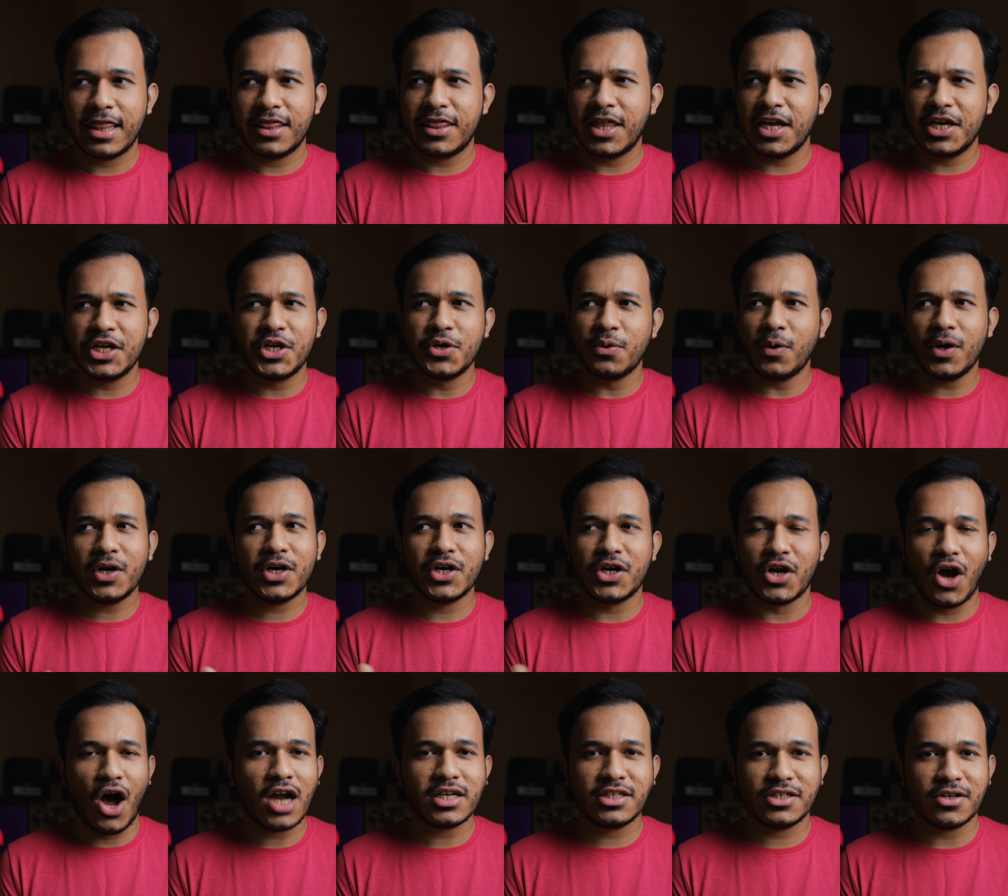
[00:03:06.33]
then you are
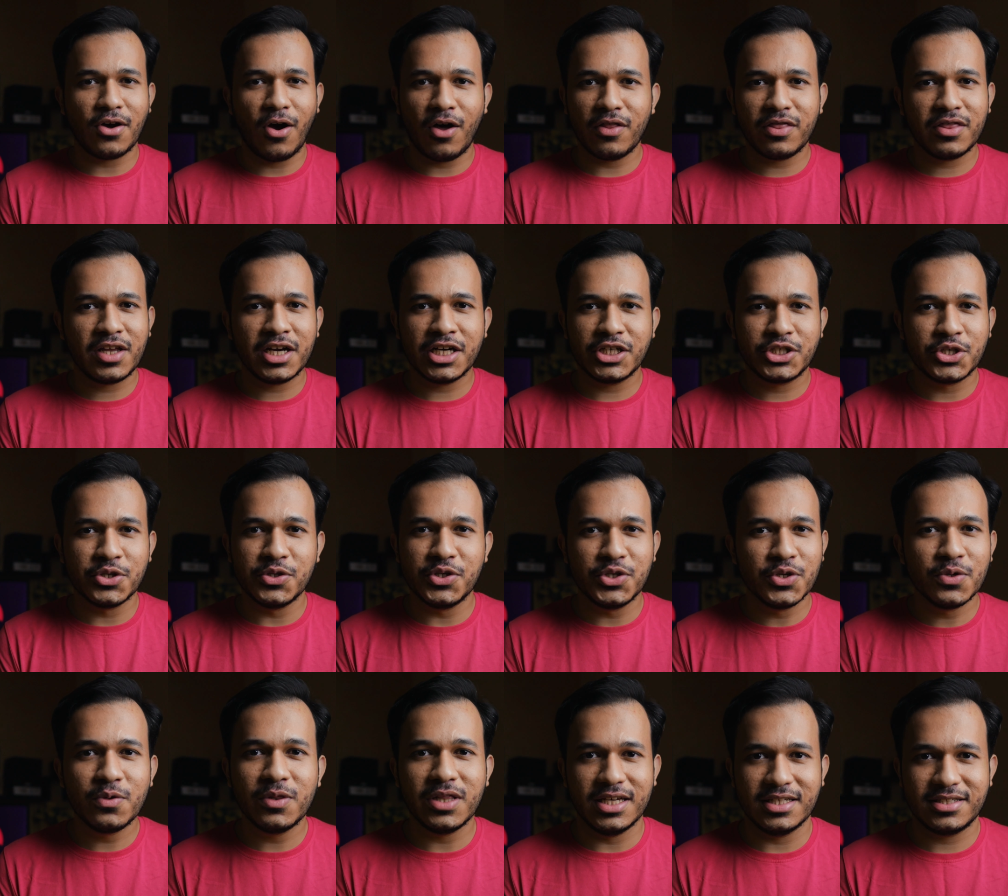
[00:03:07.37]
not on their
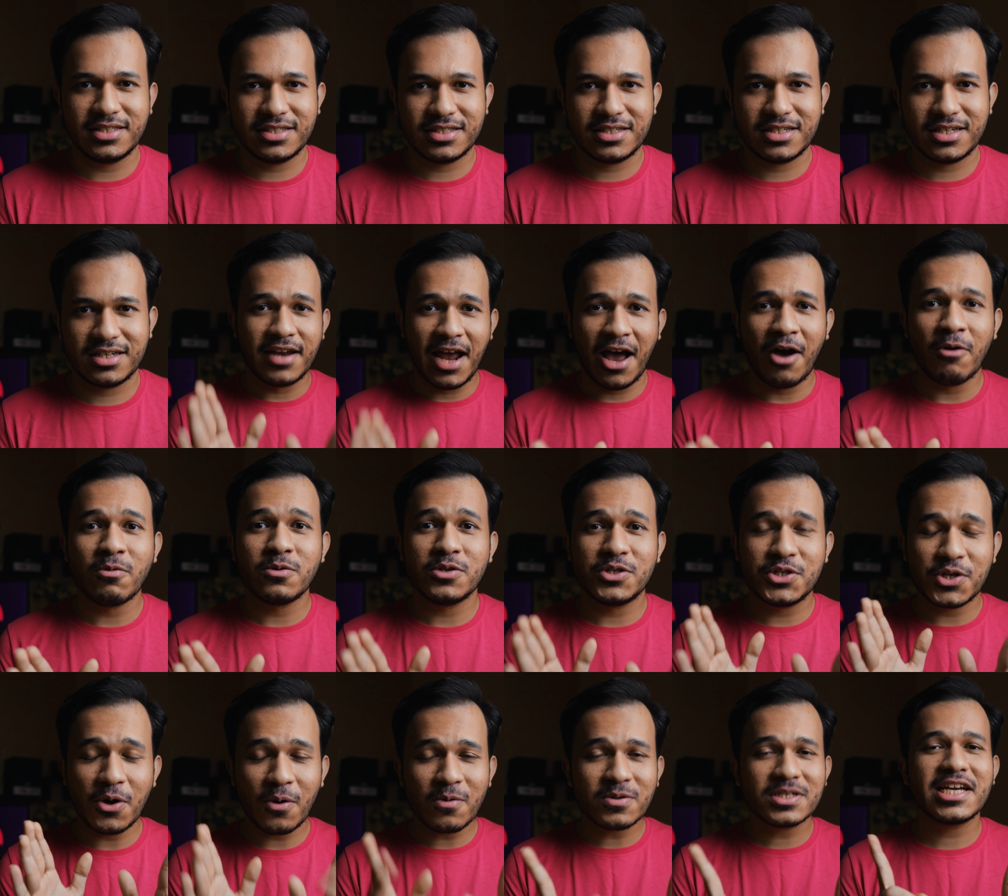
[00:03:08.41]
to-do list. Now,
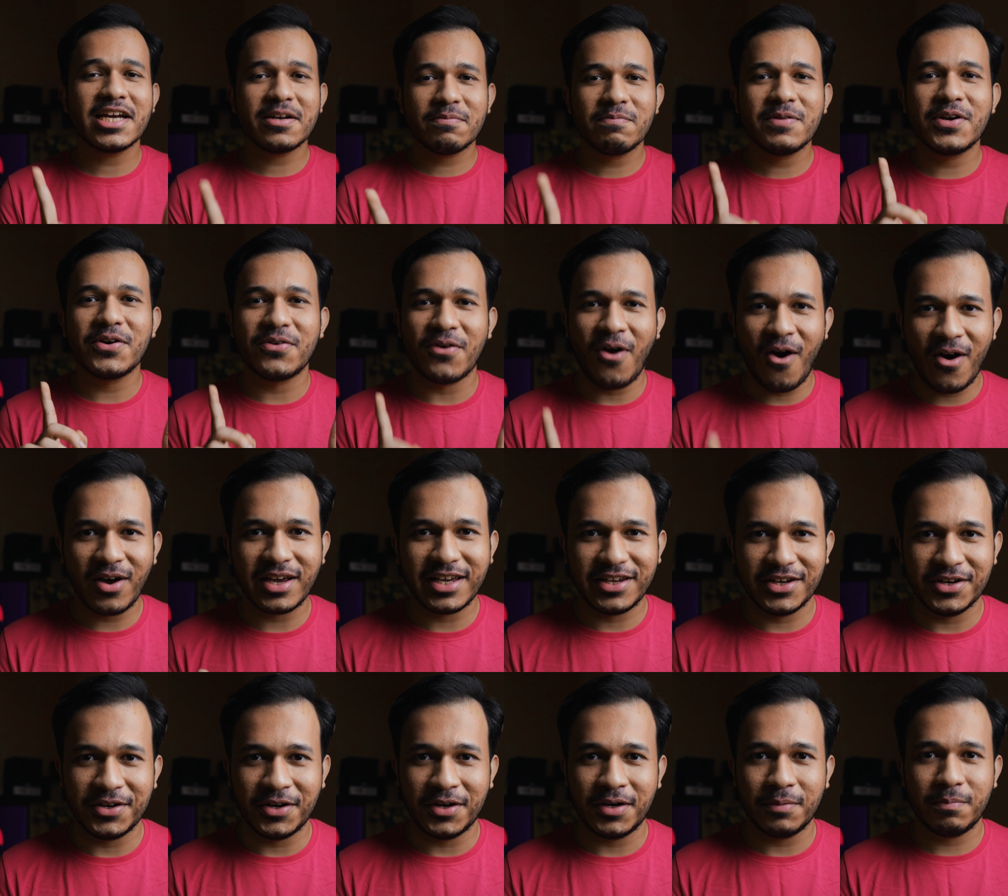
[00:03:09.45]
don't get me wrong
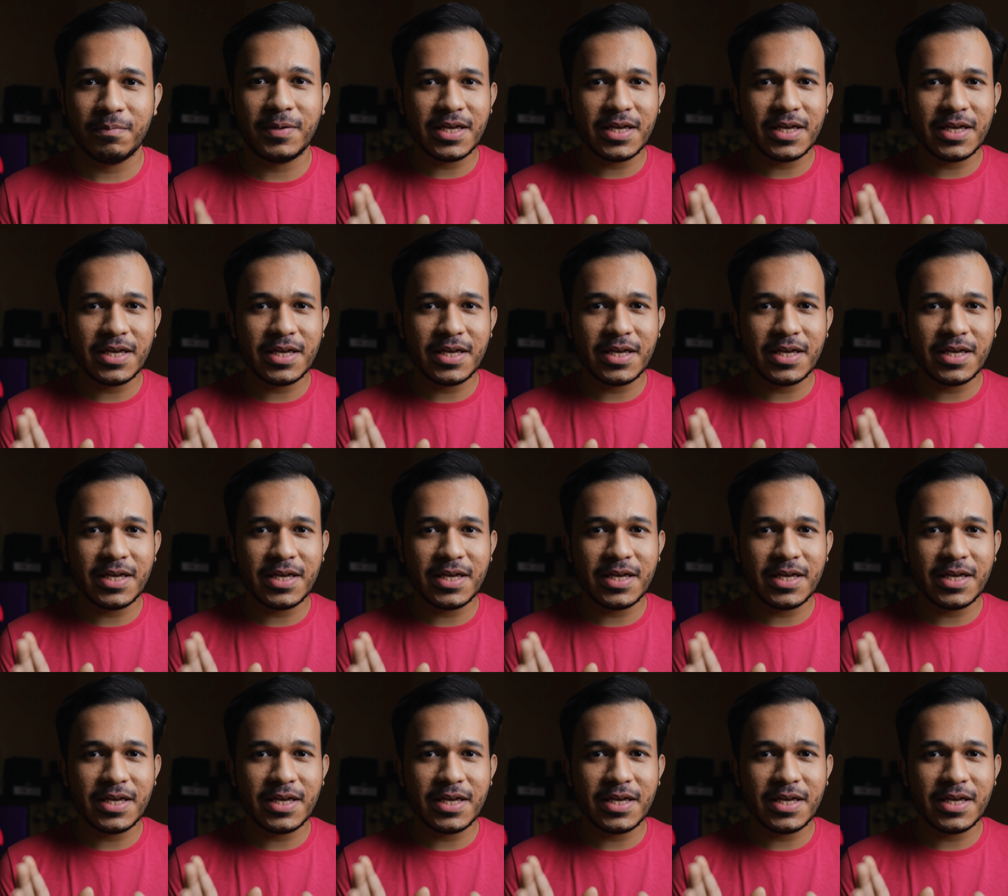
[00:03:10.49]
here.